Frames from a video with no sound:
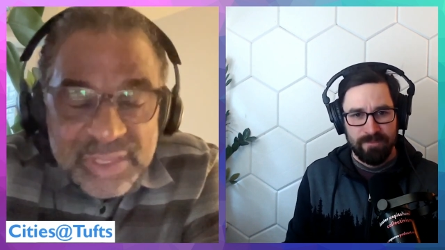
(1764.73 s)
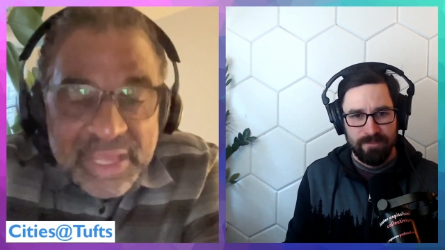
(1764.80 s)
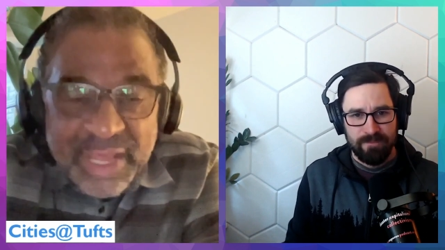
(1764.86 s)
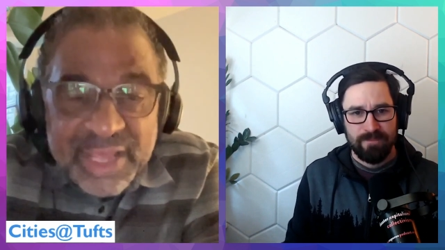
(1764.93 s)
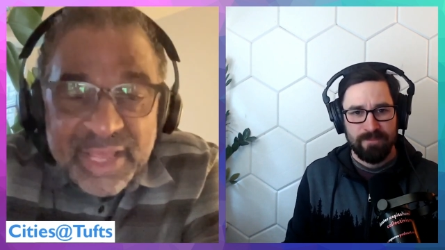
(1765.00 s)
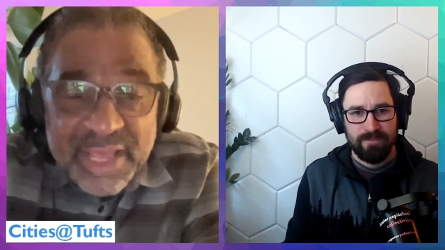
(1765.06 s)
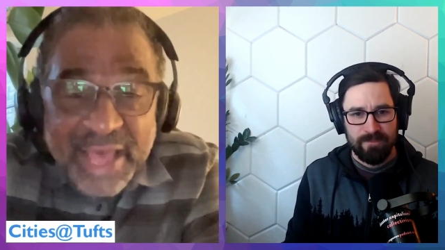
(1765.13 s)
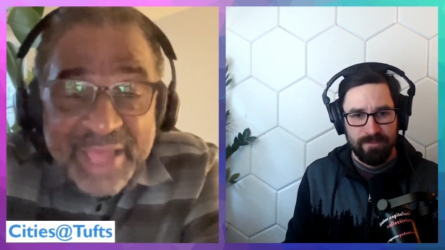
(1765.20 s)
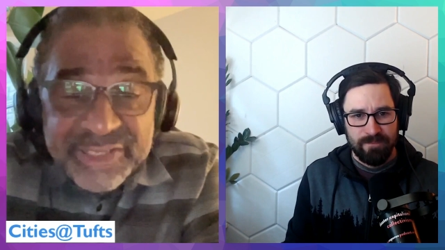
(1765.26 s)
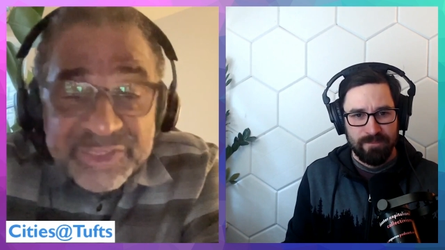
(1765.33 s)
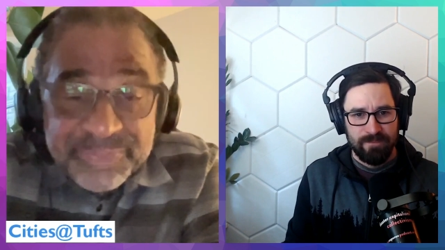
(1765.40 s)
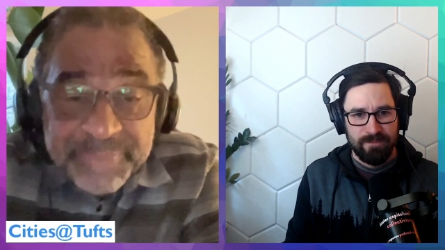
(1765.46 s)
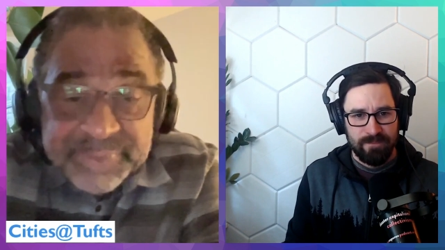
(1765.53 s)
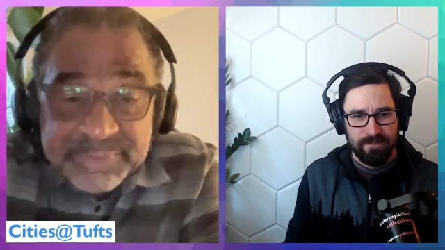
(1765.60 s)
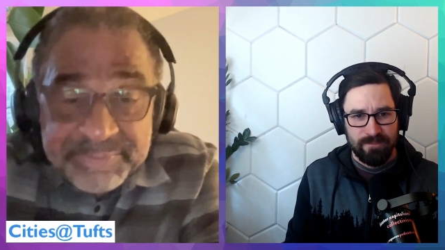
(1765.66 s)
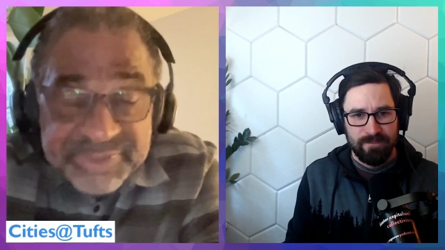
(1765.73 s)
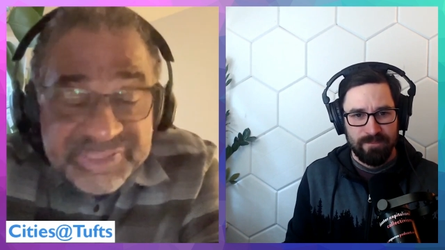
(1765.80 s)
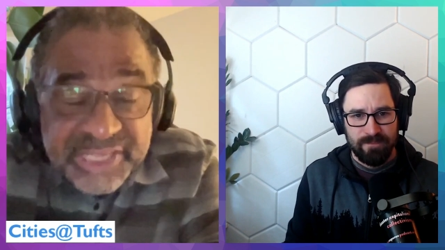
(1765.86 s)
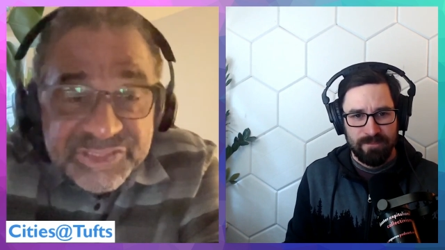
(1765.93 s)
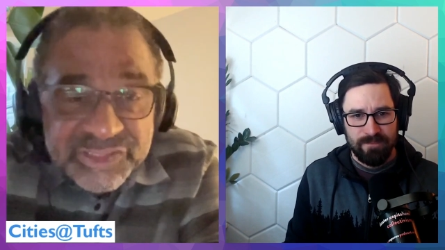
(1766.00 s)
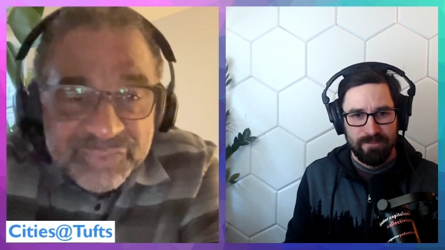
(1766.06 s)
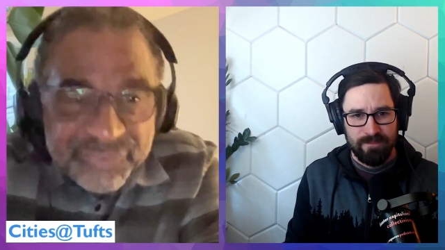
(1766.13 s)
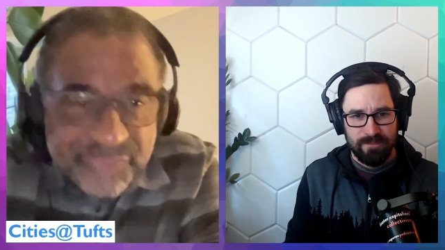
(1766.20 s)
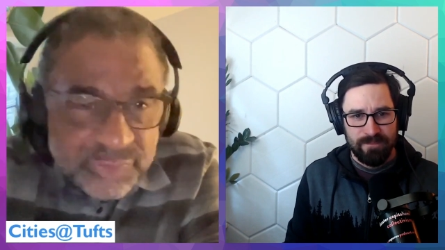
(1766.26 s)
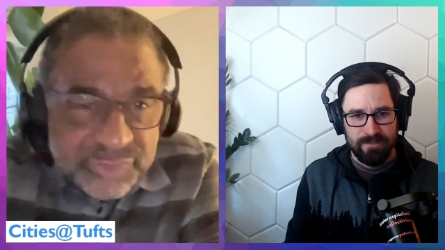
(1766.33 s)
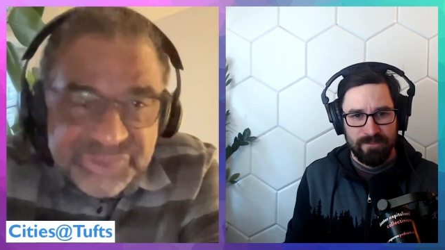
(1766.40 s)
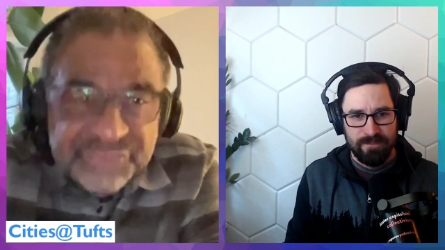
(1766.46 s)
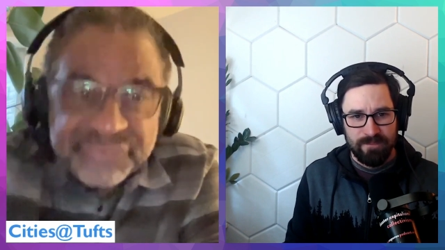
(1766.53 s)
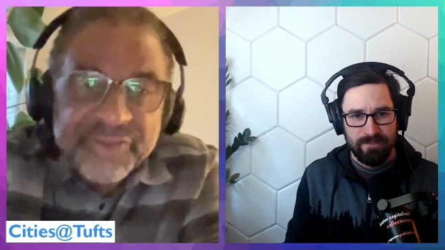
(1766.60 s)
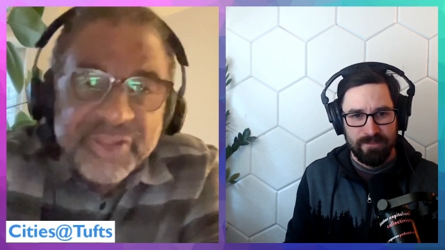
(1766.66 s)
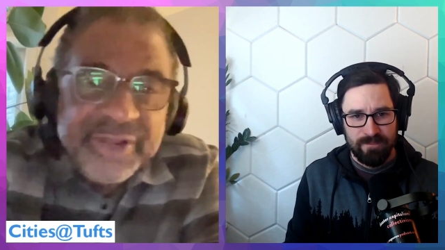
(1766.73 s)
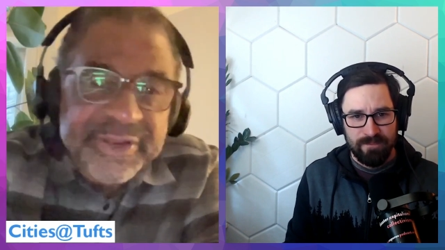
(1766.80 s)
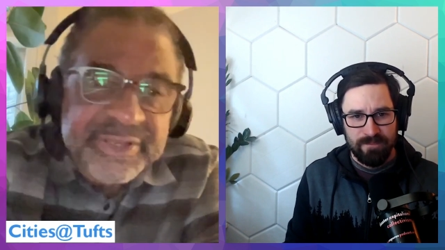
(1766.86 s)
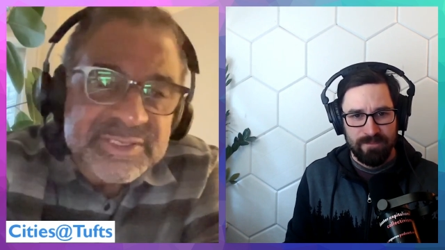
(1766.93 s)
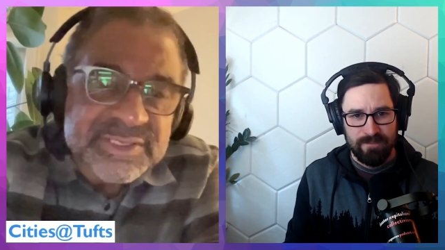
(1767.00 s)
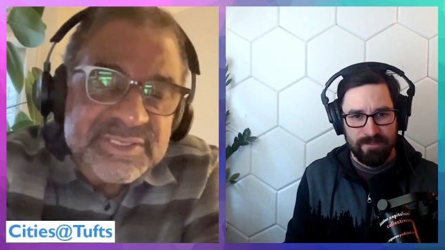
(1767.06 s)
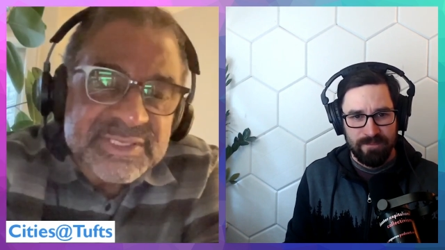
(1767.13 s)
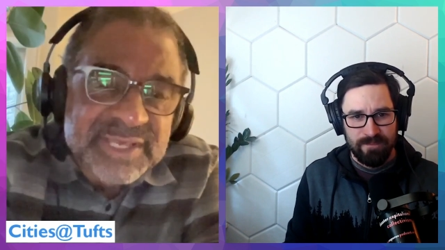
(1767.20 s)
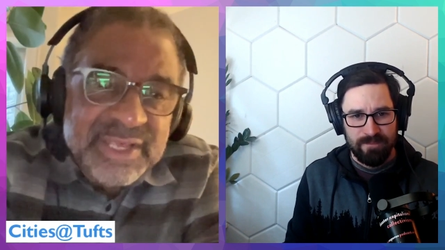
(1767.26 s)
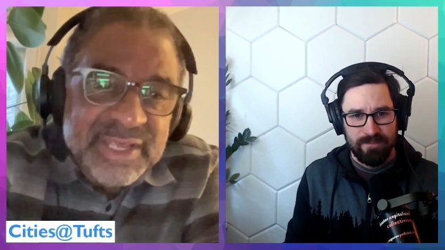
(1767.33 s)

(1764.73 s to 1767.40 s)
Speaker 1: uh, and p- potential future funders.